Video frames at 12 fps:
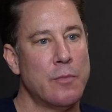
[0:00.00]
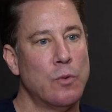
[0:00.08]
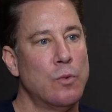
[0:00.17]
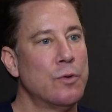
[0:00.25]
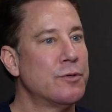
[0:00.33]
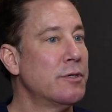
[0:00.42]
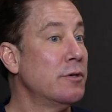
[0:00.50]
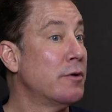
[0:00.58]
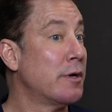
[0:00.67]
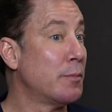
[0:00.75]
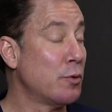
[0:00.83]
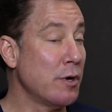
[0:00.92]
but we'll see
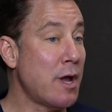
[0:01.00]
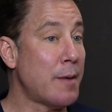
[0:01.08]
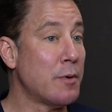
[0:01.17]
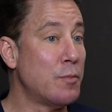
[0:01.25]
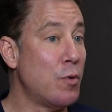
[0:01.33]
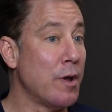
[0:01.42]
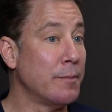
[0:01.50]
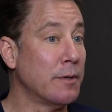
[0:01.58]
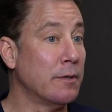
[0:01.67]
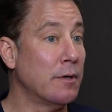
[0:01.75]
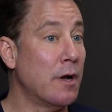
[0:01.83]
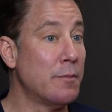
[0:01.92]
you at a pre-op
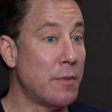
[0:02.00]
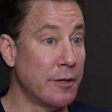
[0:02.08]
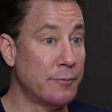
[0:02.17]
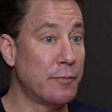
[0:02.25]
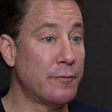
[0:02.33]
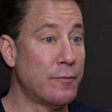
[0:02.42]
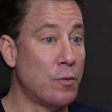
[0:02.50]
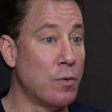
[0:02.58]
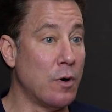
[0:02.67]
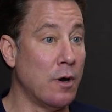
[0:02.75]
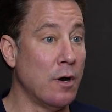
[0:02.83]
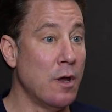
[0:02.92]
appointment a month
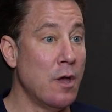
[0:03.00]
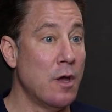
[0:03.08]
before,